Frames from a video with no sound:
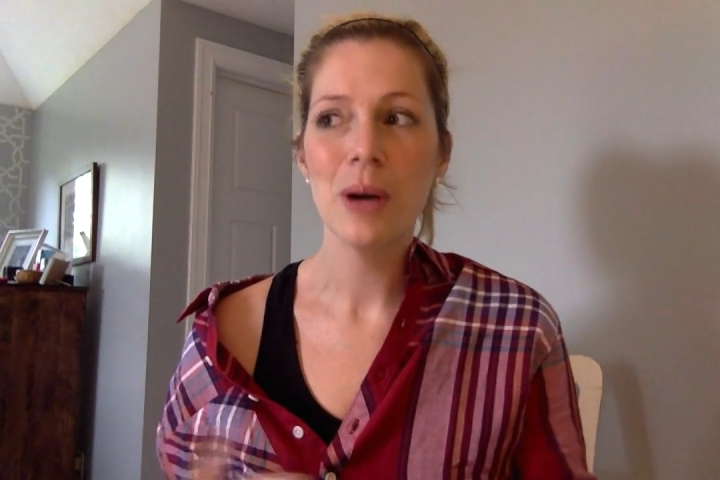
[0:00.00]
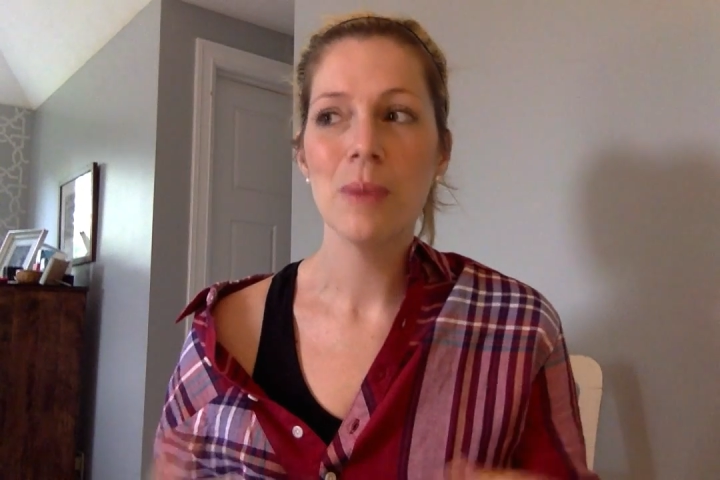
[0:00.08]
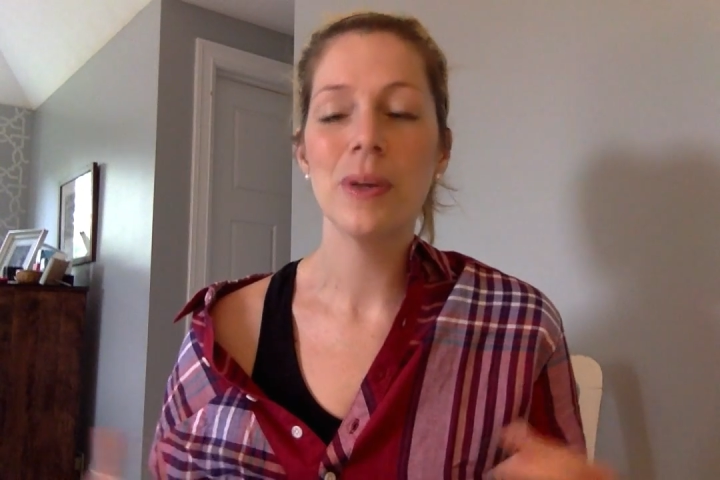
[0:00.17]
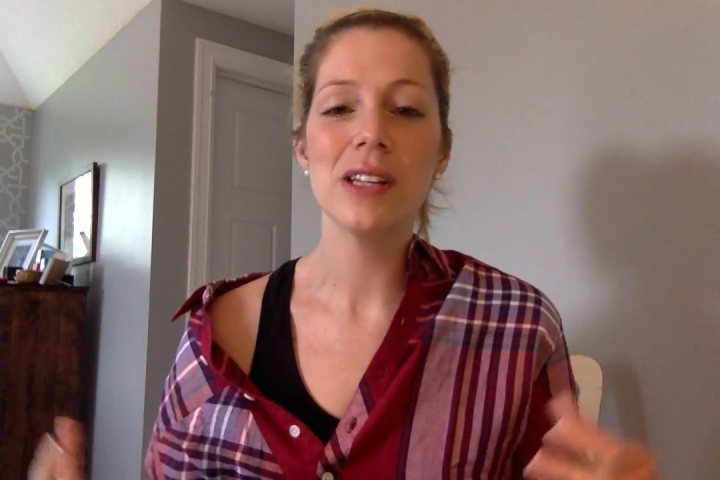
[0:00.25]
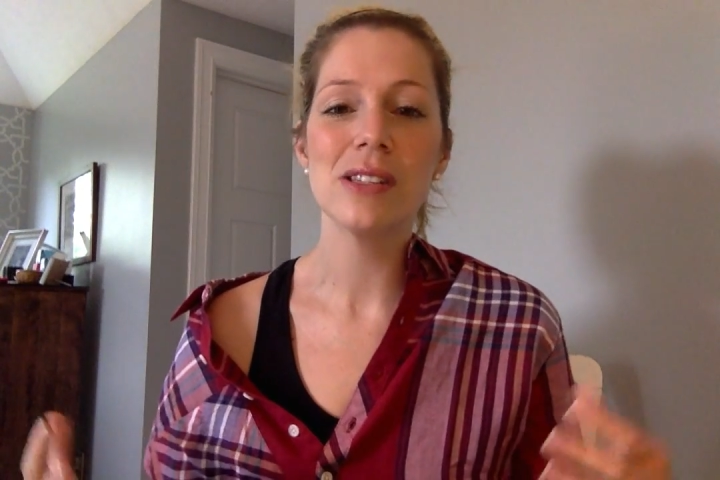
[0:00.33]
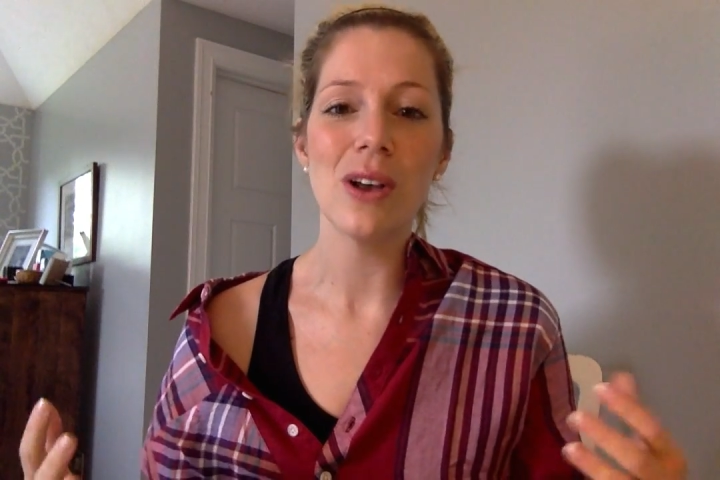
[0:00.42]

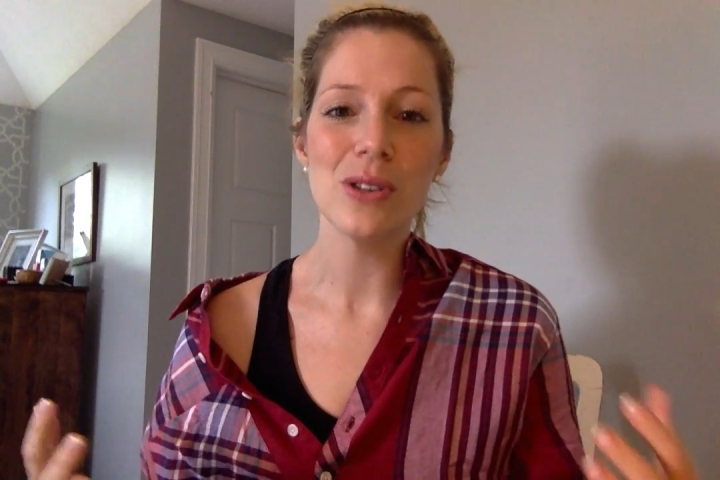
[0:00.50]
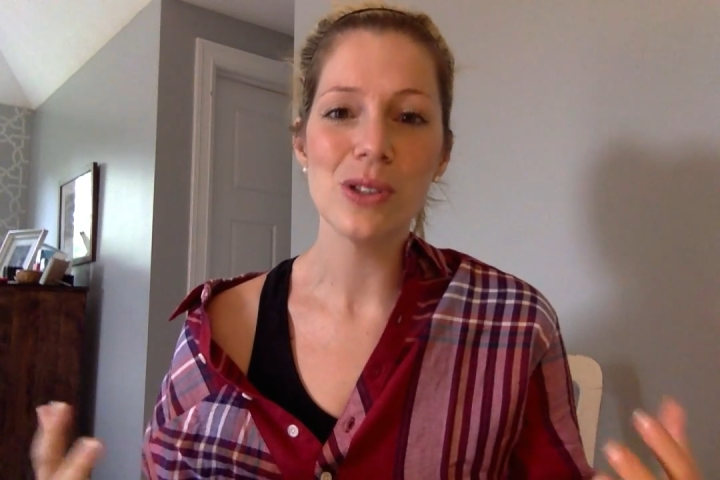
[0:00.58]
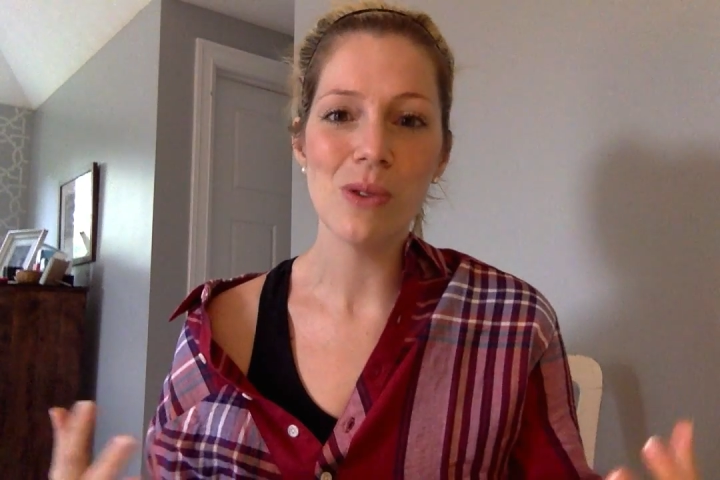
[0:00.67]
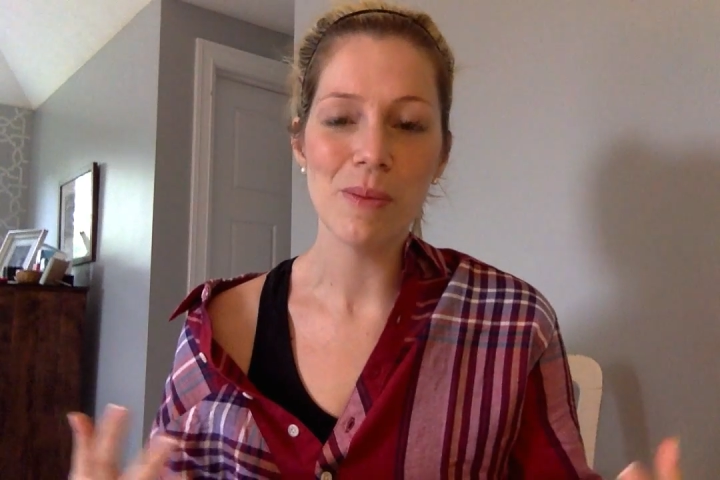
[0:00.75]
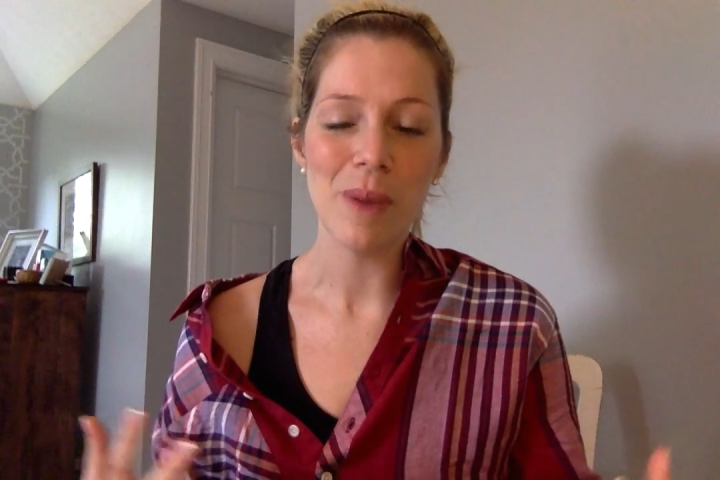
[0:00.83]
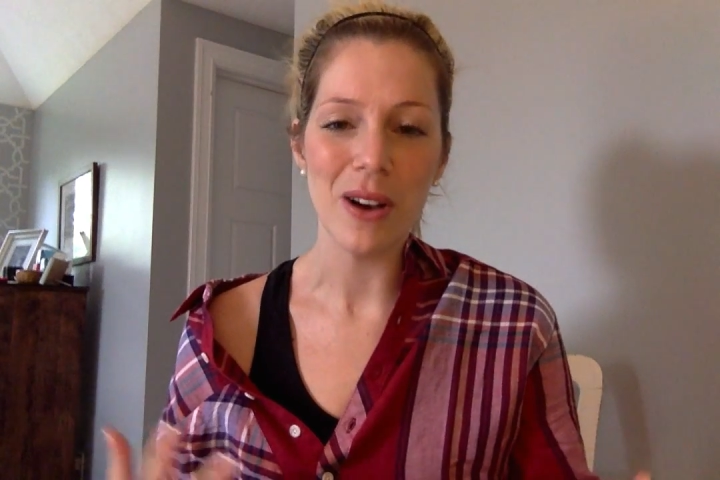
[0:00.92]
But it's
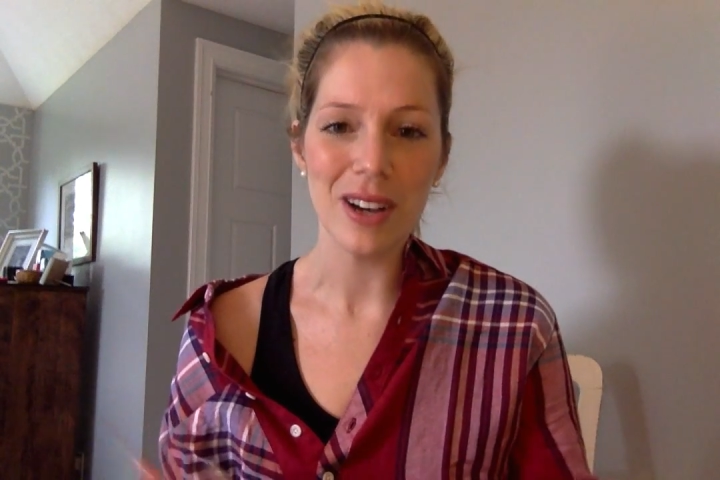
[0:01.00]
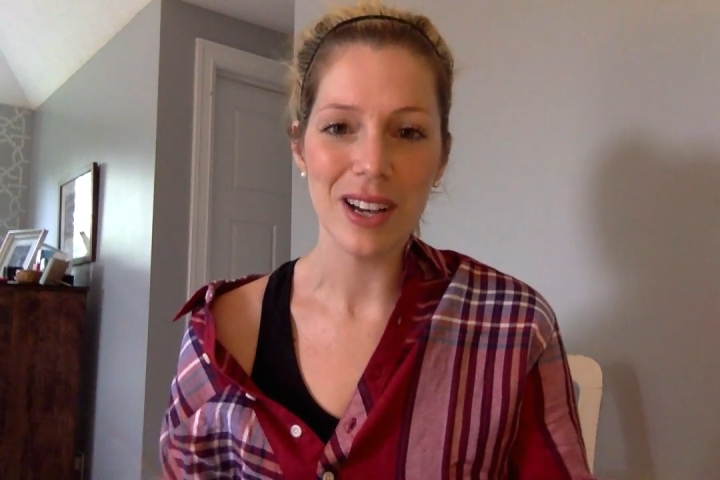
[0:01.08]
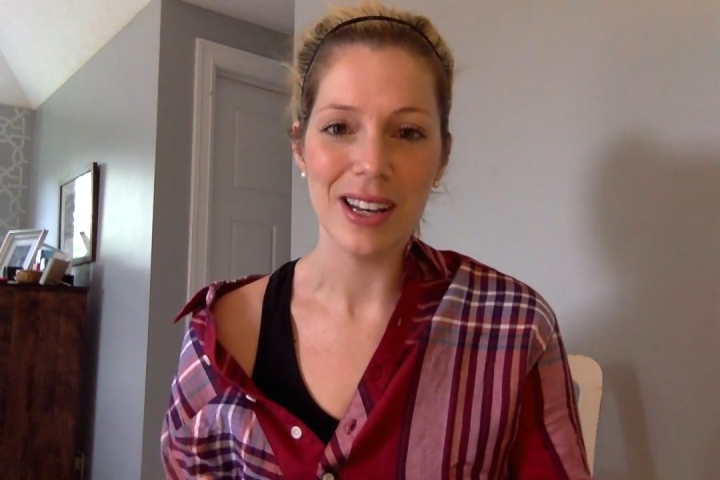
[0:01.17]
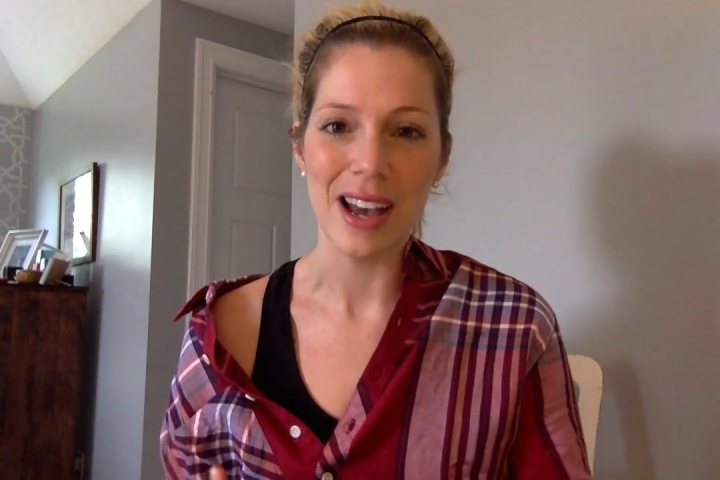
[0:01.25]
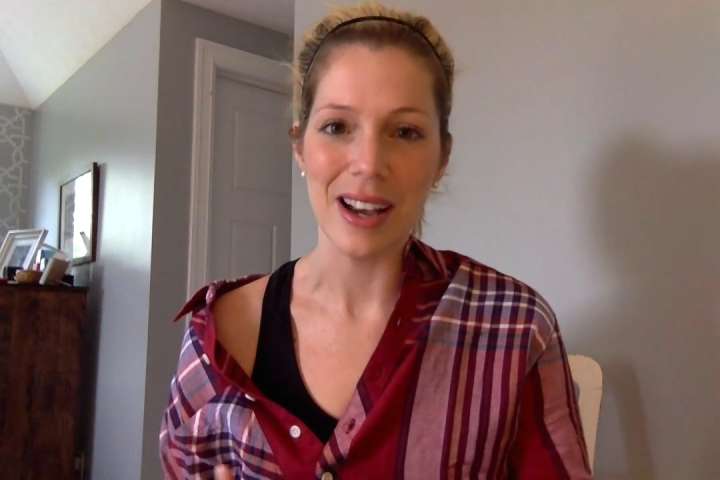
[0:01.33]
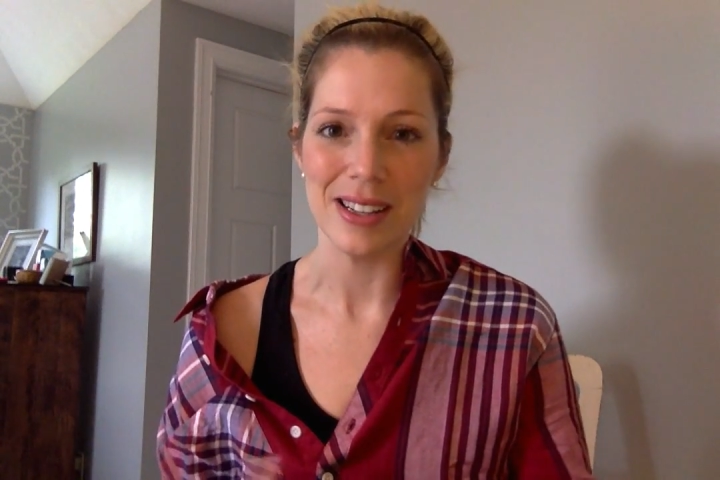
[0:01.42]
also about
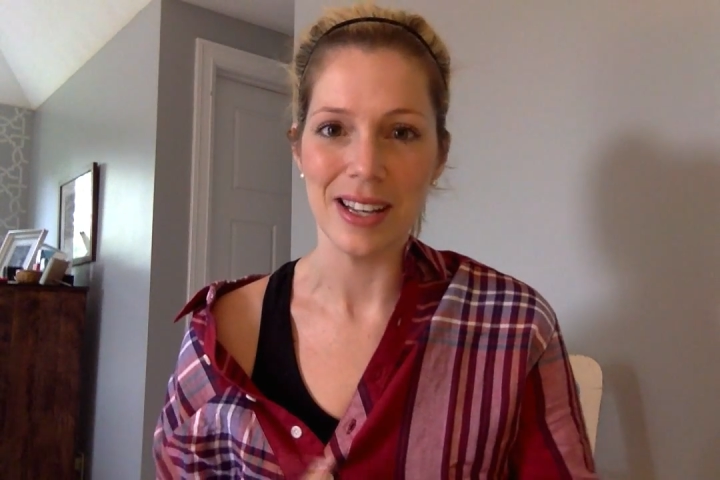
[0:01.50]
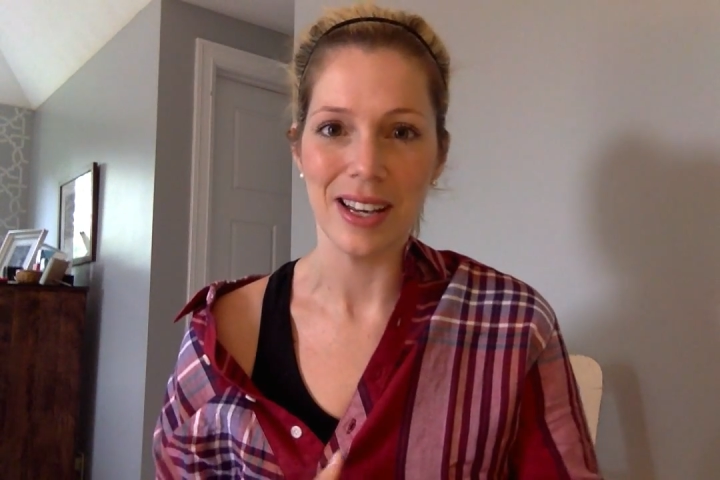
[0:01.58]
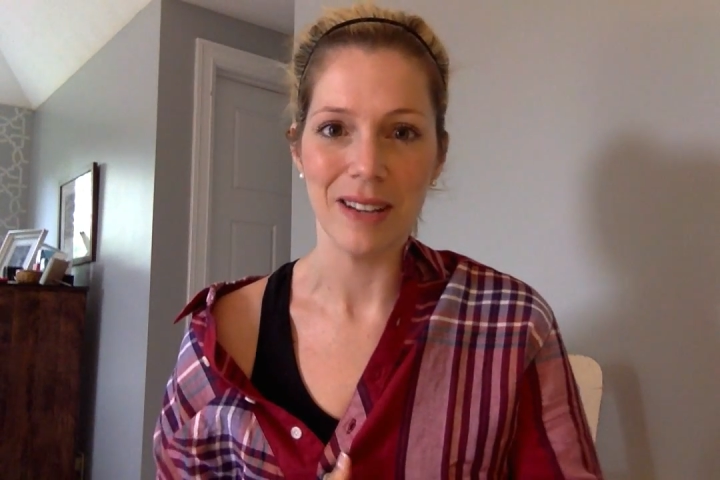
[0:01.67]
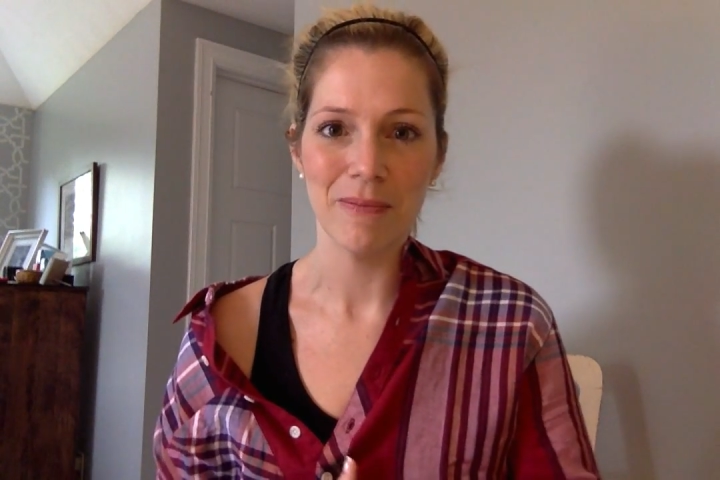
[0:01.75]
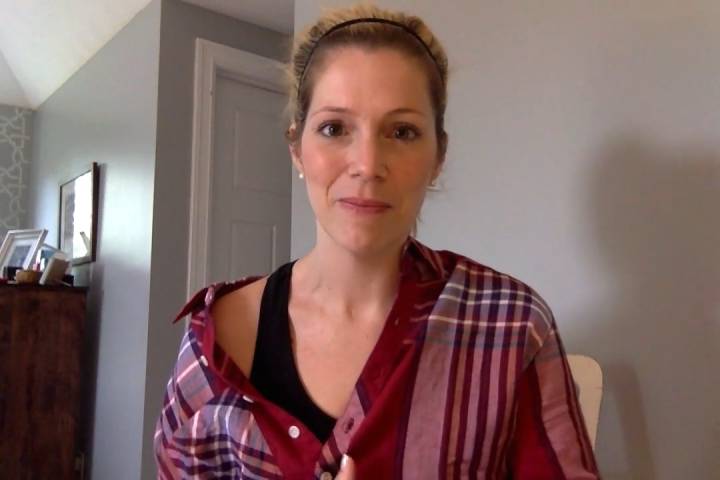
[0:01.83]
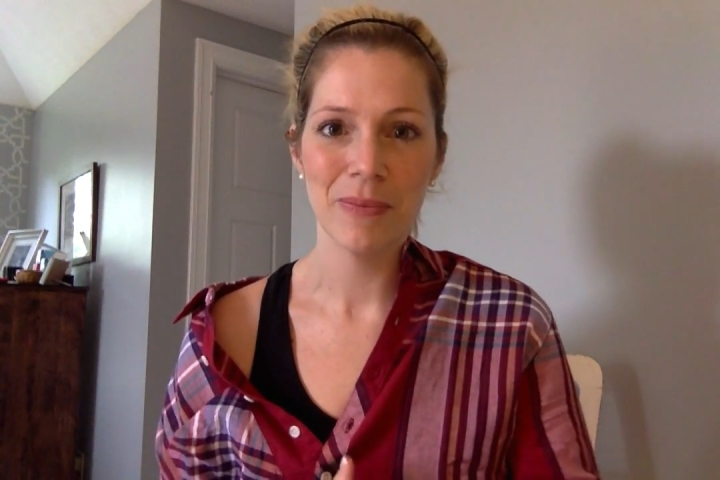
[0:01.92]
connecting.